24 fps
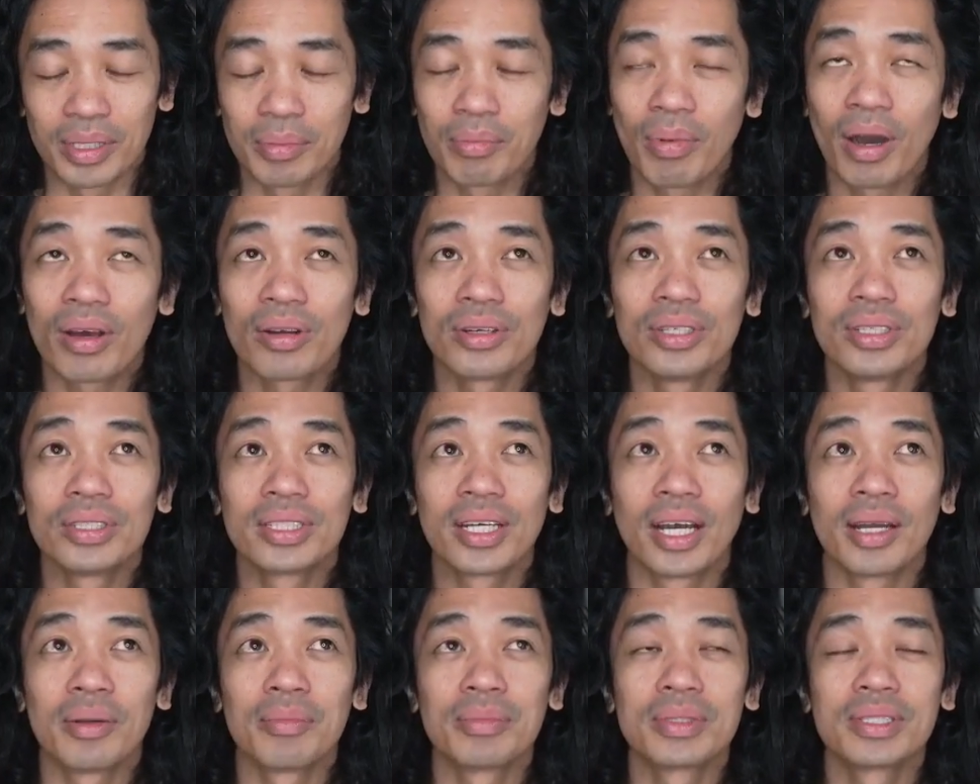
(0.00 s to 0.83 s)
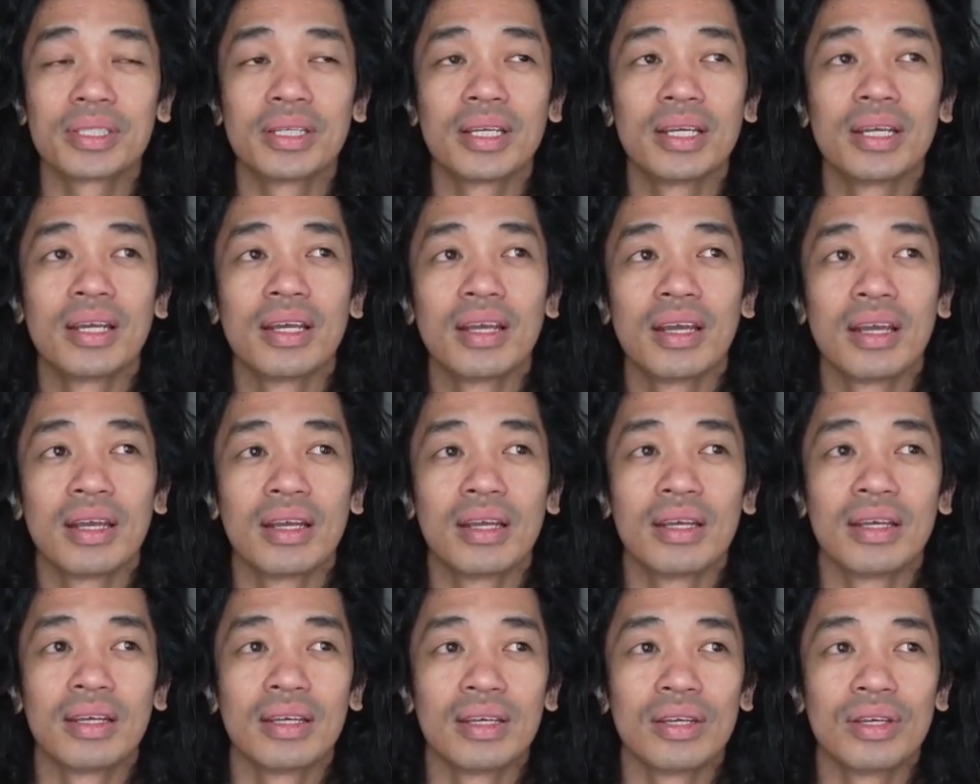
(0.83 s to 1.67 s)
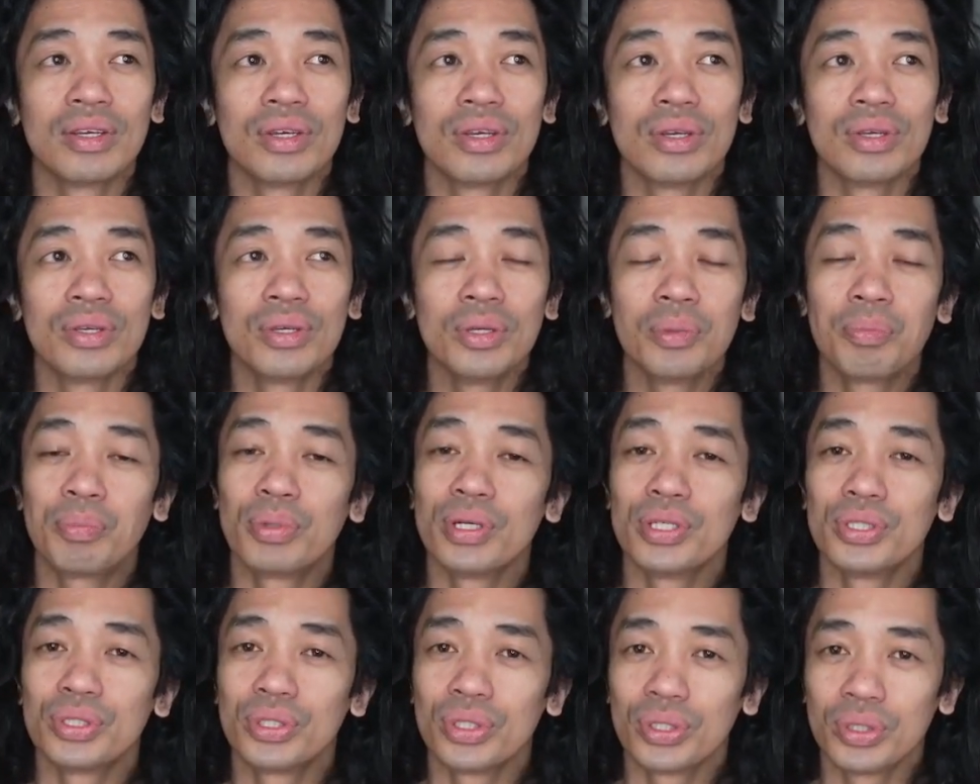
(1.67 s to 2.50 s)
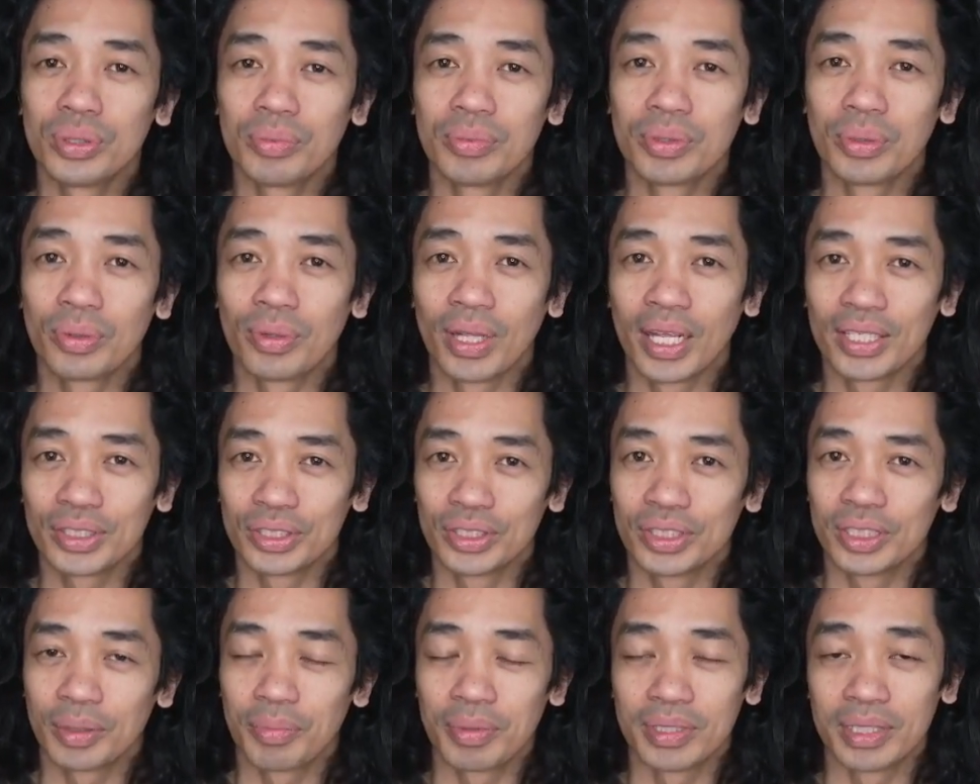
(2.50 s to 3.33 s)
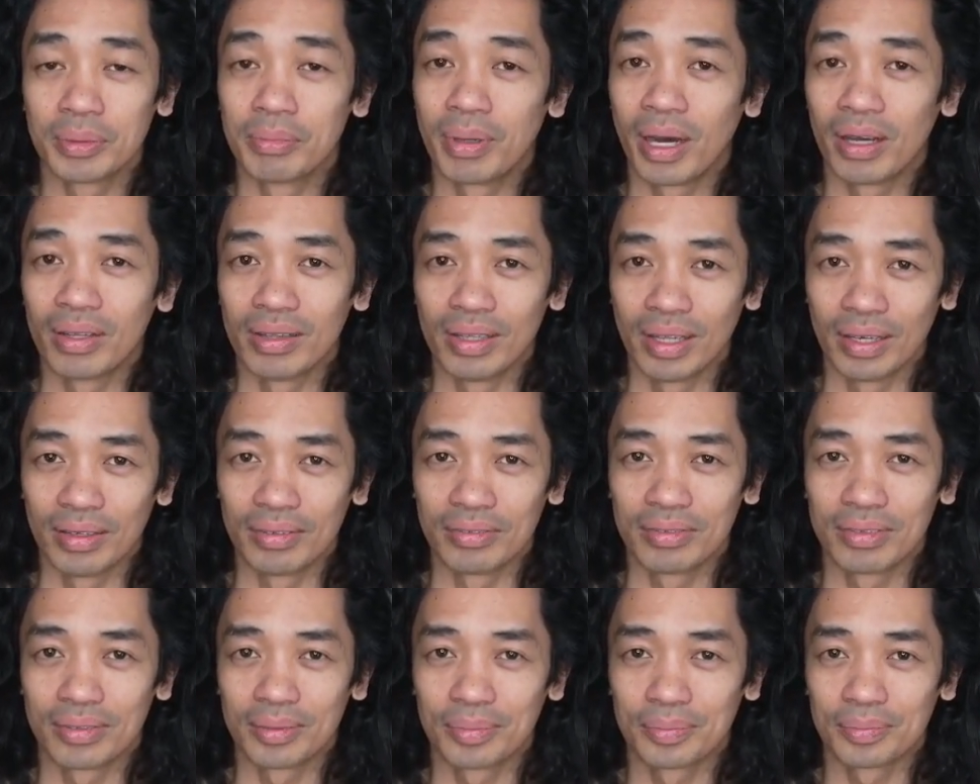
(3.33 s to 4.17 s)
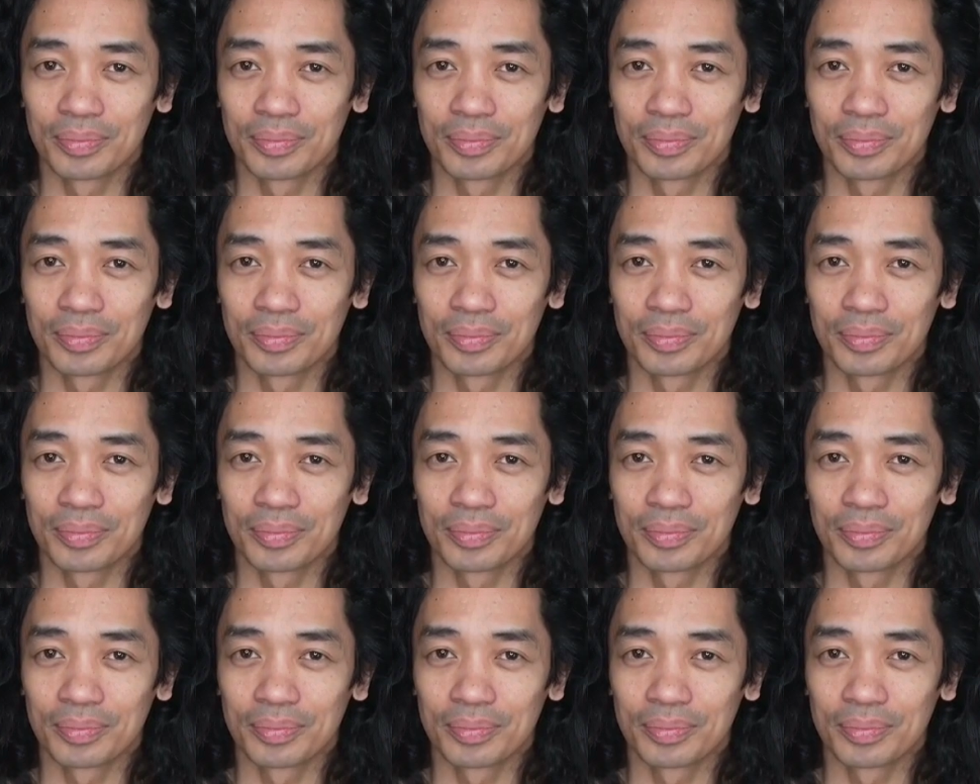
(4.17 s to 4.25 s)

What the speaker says: In modern times, you presume the relationship is about love.